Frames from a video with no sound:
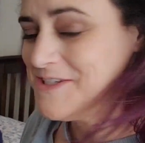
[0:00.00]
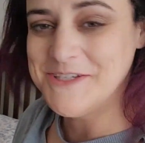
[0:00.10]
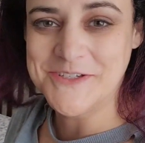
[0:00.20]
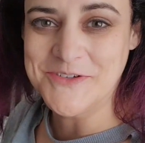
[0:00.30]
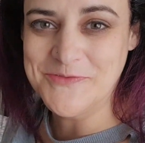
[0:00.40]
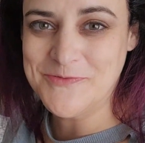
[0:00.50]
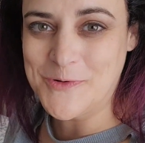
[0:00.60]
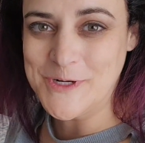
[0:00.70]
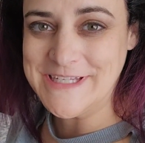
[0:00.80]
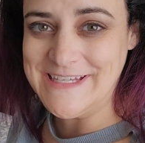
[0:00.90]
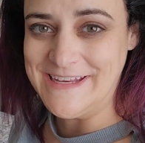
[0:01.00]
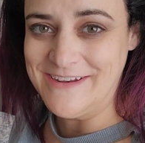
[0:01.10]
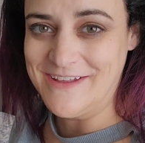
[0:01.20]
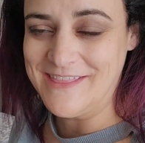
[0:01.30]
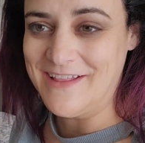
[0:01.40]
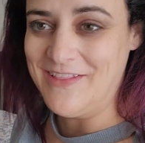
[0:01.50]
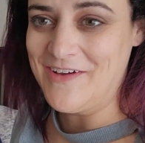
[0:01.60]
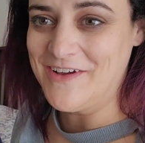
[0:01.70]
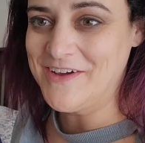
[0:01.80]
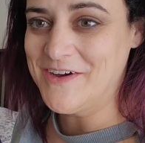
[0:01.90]
She just turned 14 not that
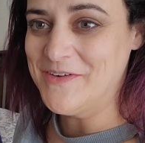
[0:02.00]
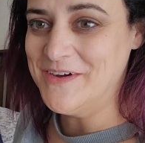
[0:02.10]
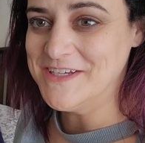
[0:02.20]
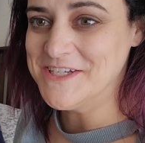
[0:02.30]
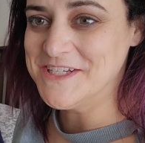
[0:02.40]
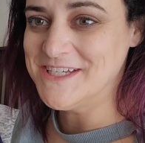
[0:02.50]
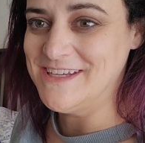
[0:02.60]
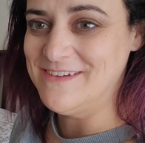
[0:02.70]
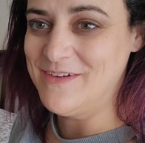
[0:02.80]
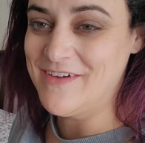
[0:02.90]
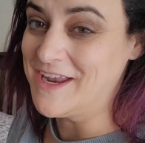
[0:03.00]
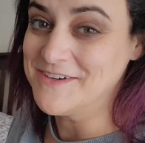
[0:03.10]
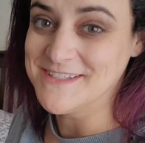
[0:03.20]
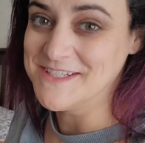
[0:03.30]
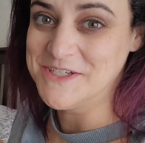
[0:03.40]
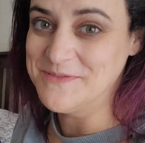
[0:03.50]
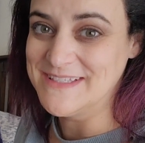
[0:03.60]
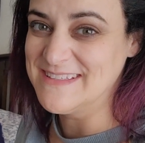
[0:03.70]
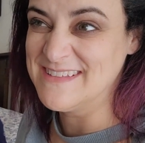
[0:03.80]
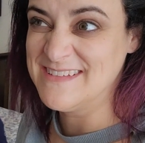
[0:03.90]
long ago, and we've had her since she
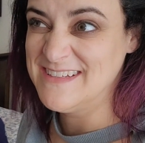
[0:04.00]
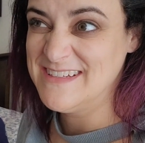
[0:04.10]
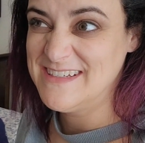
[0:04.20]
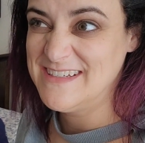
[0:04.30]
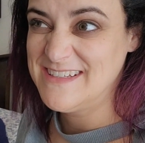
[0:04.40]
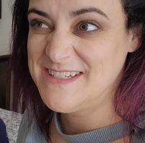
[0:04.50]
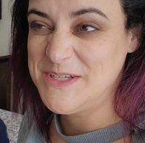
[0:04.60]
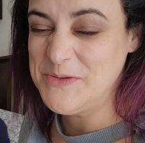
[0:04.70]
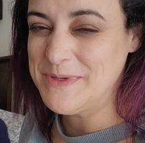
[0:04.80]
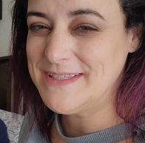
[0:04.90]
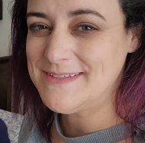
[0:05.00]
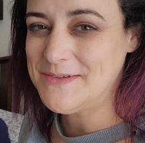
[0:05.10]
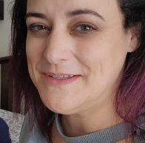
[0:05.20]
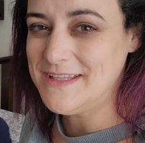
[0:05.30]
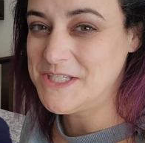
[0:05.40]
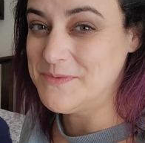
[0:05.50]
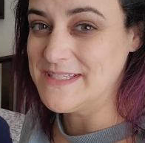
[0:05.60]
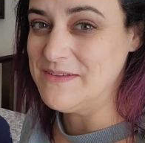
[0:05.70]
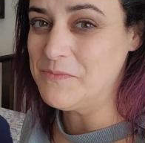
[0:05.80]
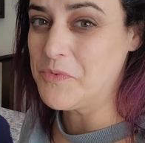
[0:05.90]
was 2 months old. Like she
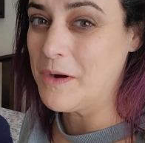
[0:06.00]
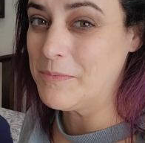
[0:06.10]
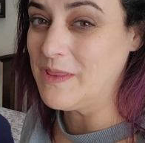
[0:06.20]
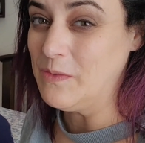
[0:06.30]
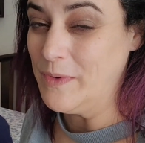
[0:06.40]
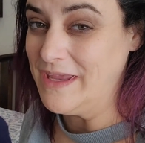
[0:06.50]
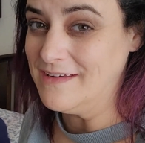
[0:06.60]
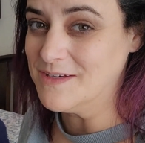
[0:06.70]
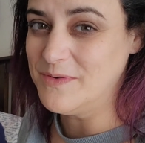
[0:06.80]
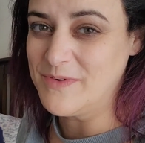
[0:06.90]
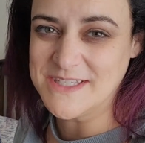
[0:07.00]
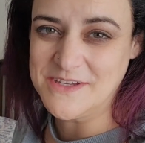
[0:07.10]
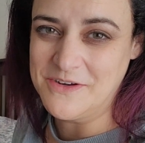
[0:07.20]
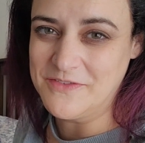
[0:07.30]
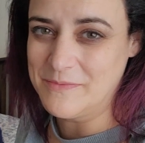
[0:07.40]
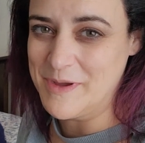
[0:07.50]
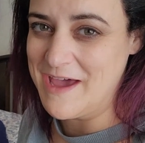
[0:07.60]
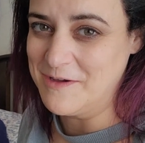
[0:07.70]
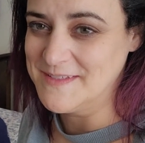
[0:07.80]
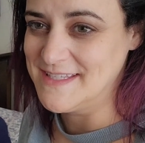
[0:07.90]
wasn't even properly weaned. We rescued her from a
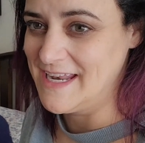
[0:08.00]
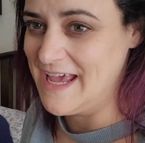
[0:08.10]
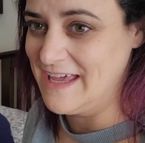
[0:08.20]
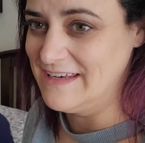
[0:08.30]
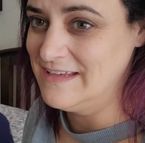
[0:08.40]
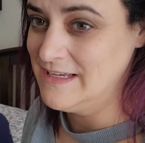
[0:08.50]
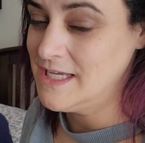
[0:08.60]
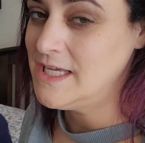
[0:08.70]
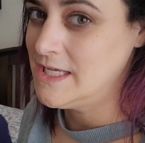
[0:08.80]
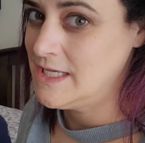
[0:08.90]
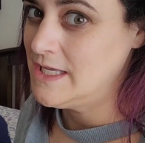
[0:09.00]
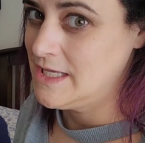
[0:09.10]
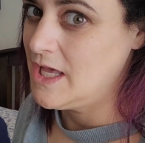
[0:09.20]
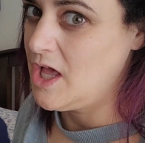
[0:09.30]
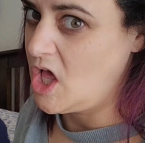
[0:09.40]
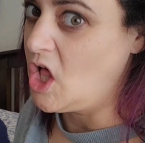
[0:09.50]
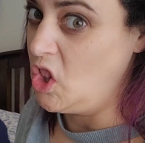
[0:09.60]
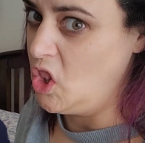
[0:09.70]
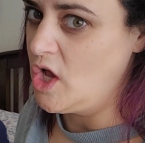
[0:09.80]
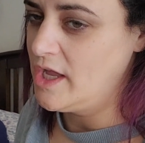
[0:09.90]
house that had a
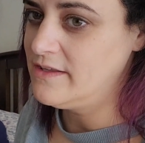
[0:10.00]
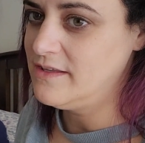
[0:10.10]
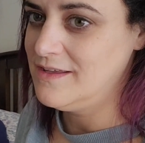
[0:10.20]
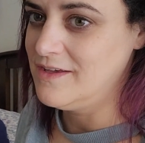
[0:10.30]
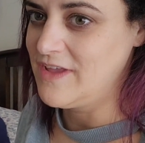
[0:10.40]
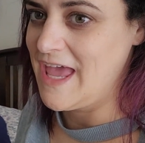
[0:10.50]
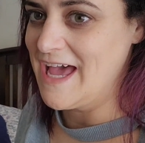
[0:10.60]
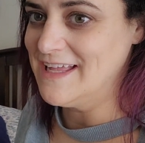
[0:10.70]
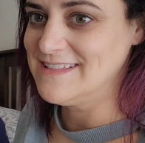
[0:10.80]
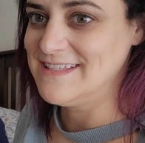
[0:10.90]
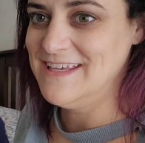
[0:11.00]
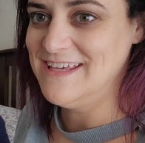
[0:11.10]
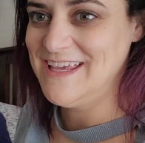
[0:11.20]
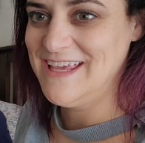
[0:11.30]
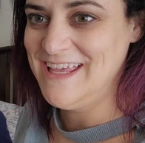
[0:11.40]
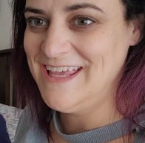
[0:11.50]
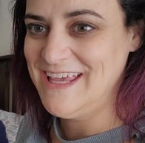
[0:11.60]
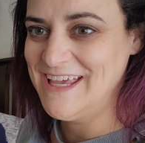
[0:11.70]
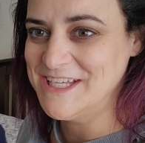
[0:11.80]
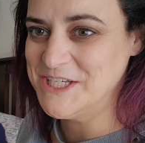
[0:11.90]
lot of cats,
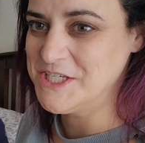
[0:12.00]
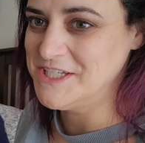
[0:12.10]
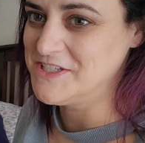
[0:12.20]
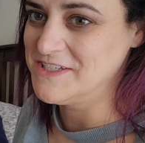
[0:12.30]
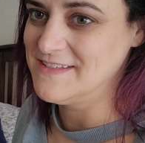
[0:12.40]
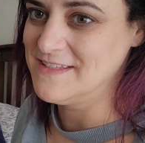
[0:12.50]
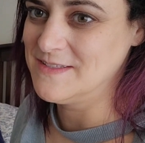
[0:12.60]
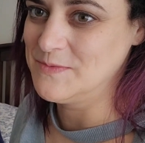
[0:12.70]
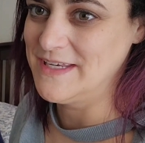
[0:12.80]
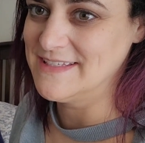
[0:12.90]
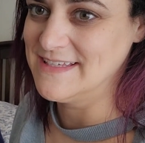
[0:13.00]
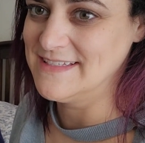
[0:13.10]
and she's just the sweetest thing.